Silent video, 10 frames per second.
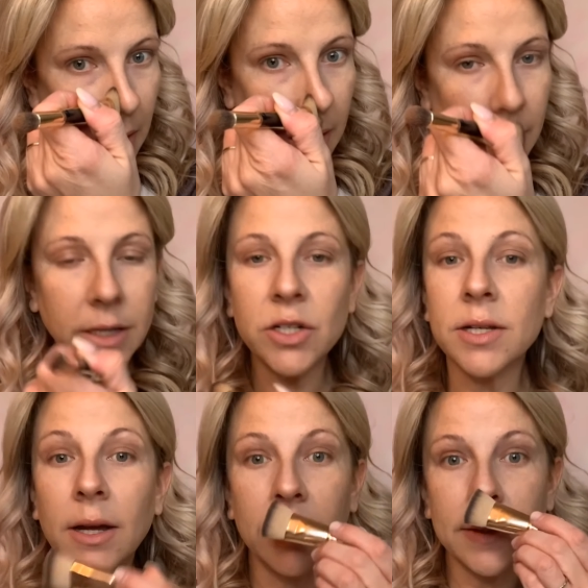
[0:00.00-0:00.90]
And it just
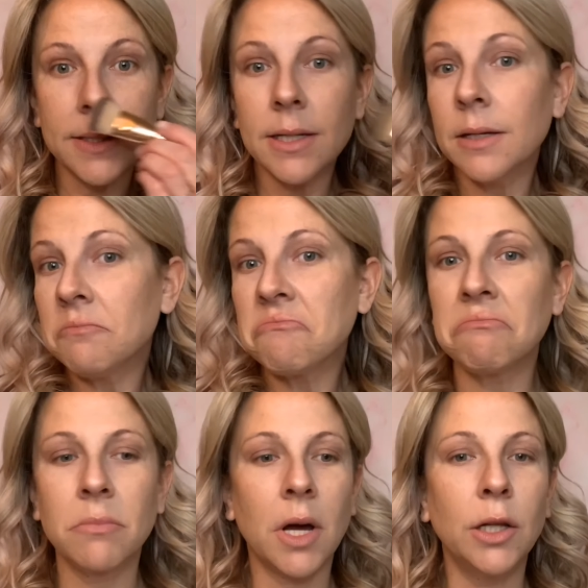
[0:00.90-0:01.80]
kind of gives the
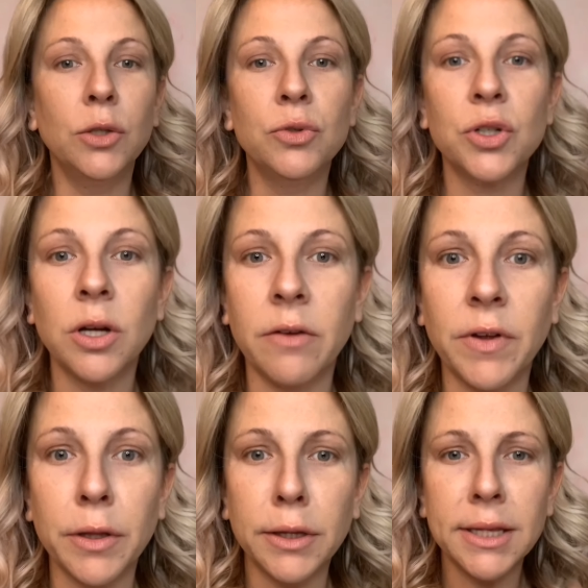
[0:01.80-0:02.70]
illusion of
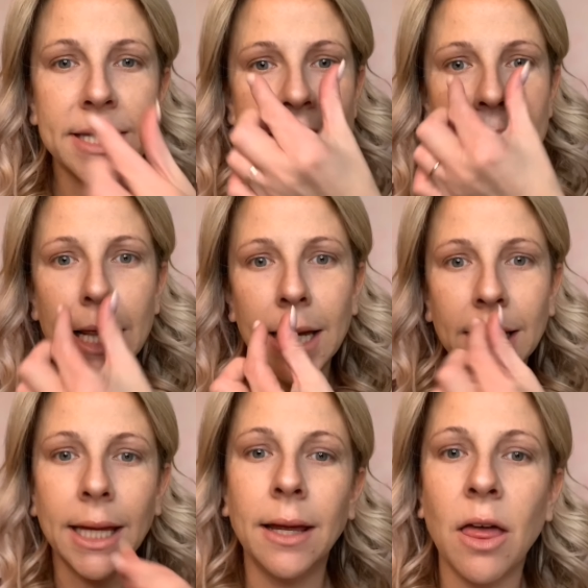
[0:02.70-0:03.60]
a
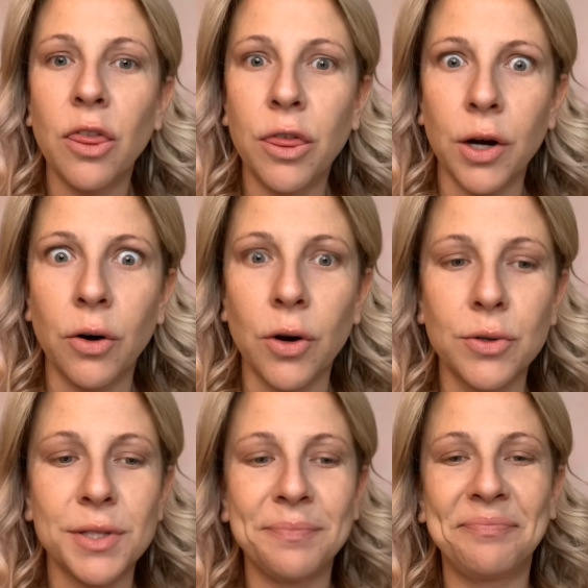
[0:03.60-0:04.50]
slightly thinner nose.